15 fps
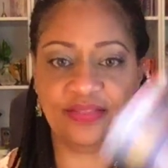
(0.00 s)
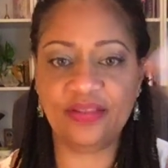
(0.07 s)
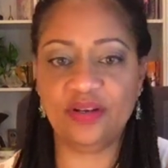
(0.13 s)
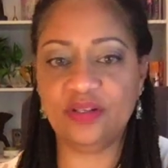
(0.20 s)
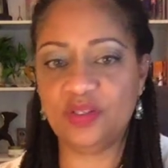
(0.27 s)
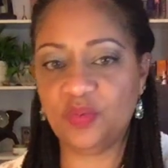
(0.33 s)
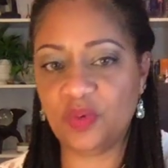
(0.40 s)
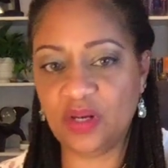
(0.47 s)

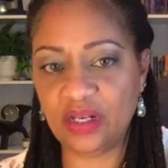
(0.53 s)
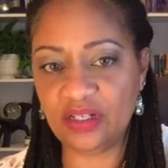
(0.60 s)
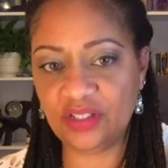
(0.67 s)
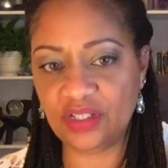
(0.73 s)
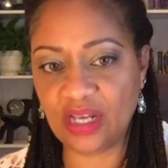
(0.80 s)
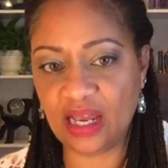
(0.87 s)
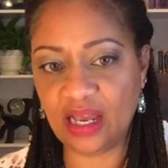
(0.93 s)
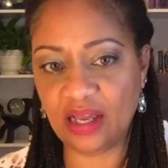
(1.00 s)
there's one
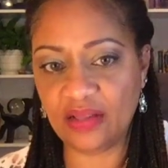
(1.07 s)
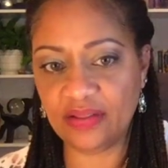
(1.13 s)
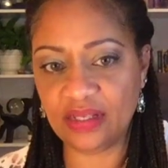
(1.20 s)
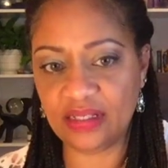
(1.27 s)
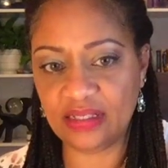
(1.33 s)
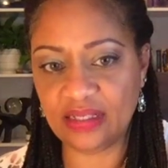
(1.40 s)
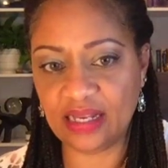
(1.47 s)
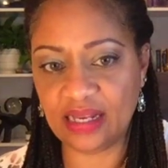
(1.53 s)
child that
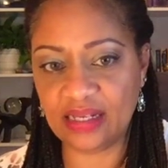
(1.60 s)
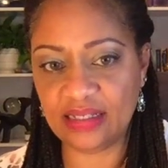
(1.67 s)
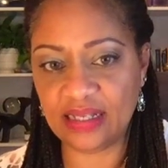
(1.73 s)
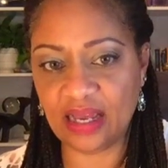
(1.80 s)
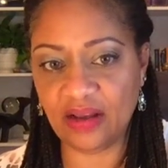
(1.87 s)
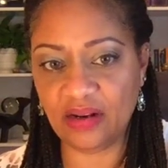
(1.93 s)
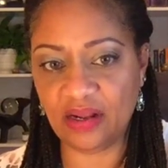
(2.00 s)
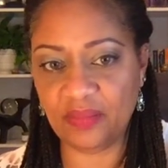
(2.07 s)
stands
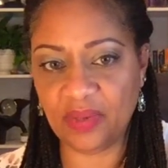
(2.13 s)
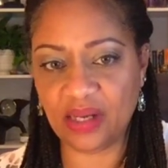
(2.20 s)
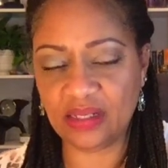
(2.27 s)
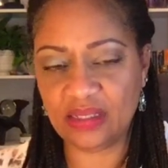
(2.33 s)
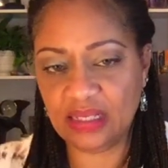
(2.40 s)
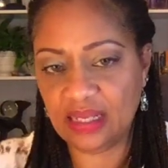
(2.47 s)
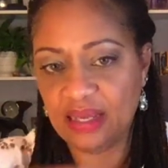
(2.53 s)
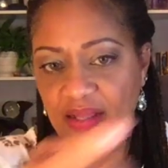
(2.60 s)
out amongst
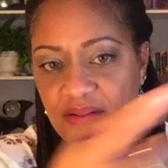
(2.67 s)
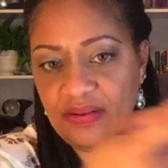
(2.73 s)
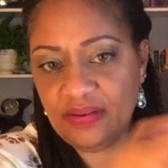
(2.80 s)
the other.